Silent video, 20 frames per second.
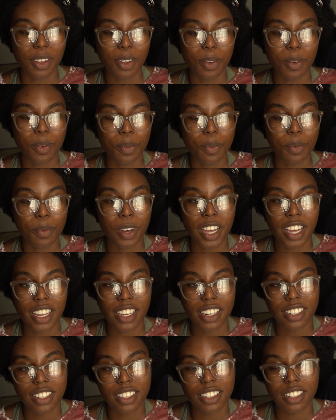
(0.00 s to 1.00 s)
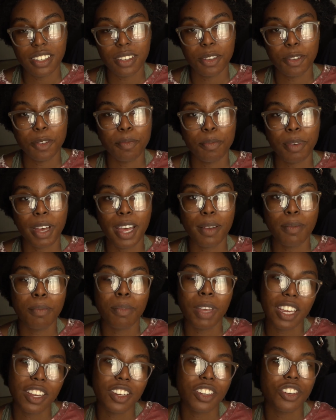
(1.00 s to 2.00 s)
what my
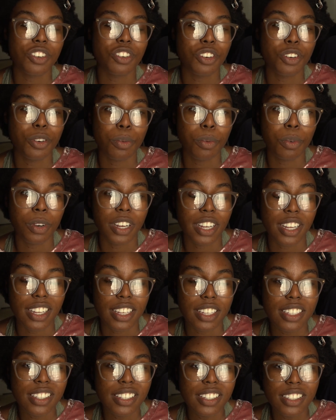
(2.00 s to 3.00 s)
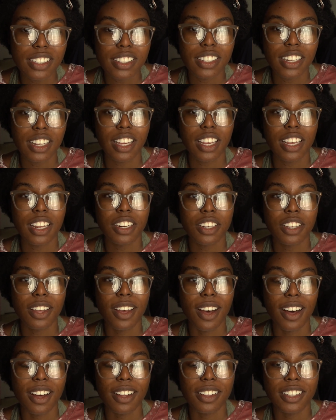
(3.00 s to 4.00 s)
major was in
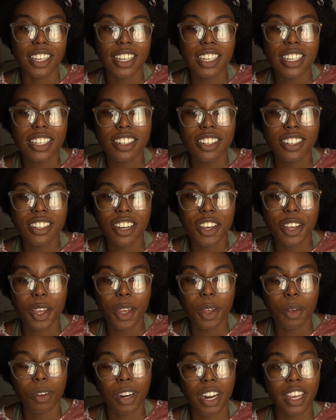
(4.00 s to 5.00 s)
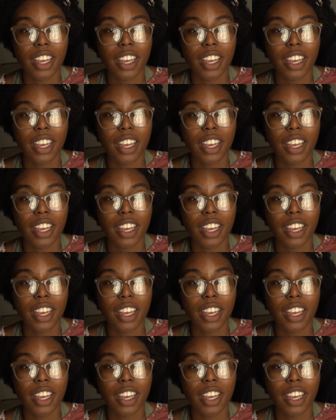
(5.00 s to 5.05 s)
college, when I